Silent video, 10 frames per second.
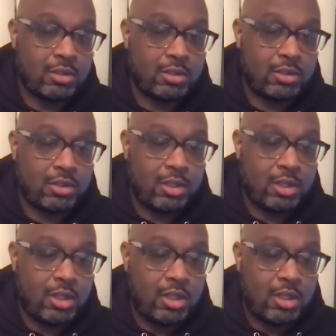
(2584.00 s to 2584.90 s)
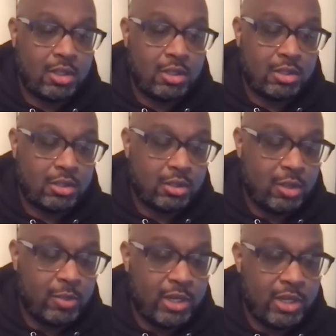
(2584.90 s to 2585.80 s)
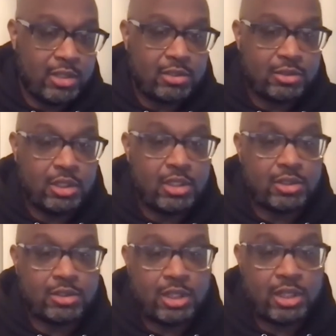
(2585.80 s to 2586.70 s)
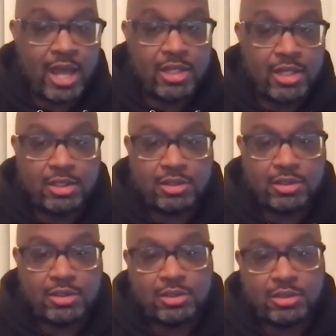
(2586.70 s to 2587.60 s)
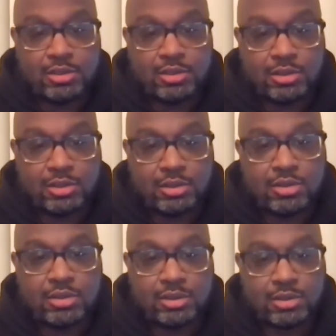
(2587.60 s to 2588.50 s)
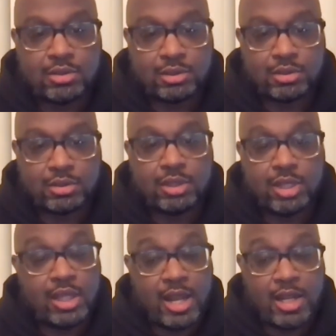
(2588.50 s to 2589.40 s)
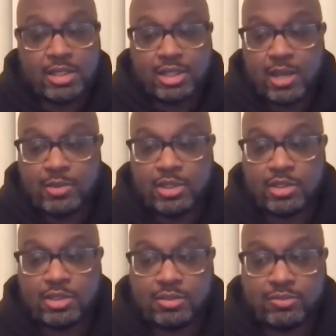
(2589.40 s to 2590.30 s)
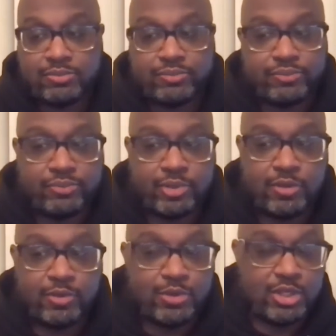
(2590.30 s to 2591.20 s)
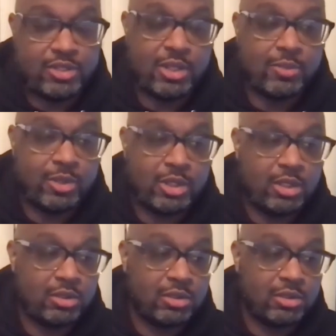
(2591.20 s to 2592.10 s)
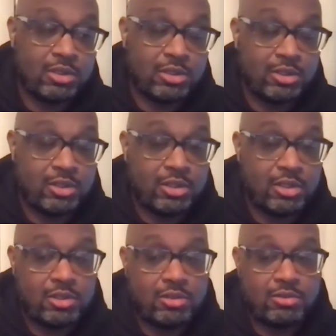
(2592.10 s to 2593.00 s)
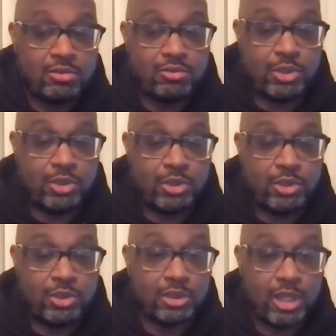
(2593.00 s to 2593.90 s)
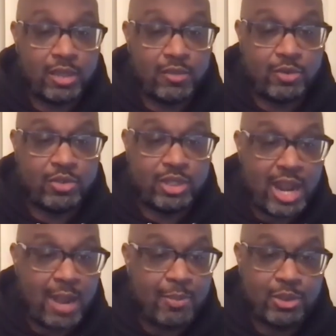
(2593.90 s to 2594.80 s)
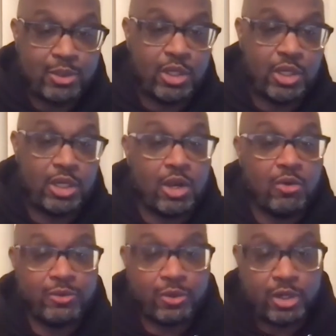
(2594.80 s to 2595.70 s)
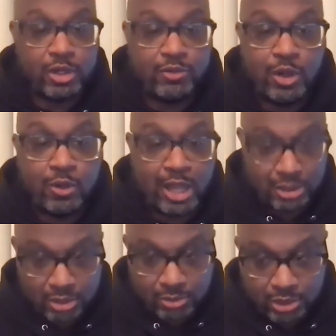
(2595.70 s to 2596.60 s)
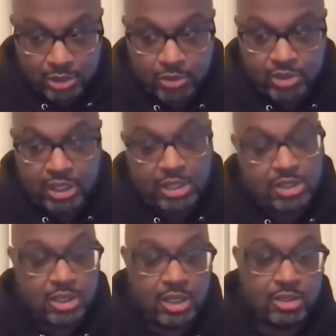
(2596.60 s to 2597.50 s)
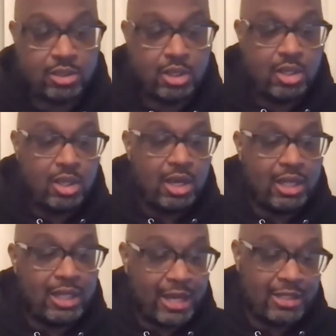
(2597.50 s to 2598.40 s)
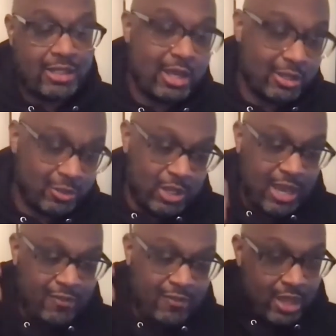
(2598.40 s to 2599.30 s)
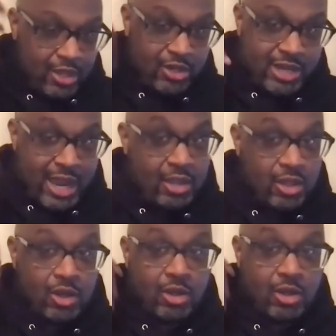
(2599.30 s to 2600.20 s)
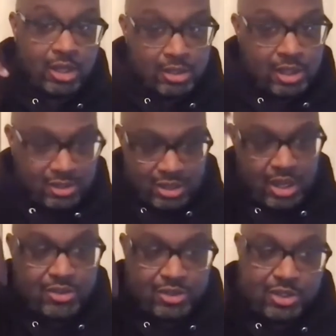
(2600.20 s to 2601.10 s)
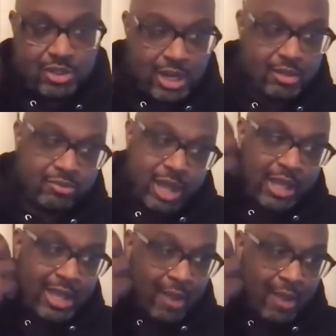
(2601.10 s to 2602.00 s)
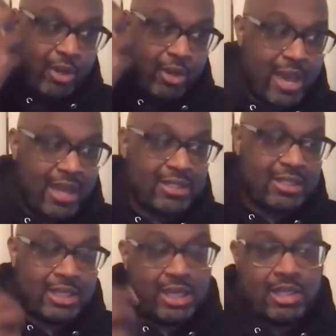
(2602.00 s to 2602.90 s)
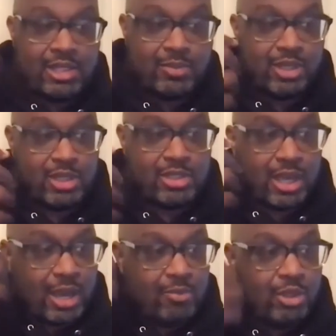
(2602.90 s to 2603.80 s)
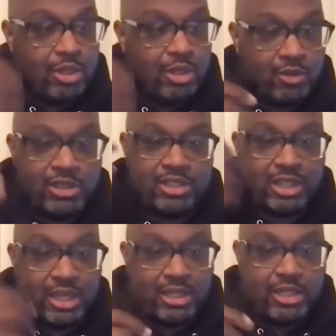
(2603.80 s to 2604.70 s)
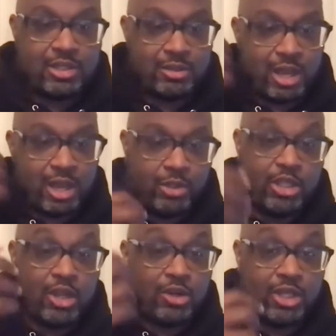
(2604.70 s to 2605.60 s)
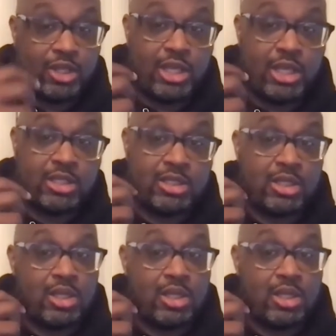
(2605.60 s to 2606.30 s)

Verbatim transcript: it. Um, and, you know, you know yeah. a lot that of, type of mentality, it takes you far. Yeah. A lot of the times it's, if you see something, do something. Like, if you see an opportunity, go for it. If you don't like something, go change it. And, a lot of times we have that inner dialogue and it's interesting I, I, I bring it back to the kids because like i'm literally seeing this like with the younger kids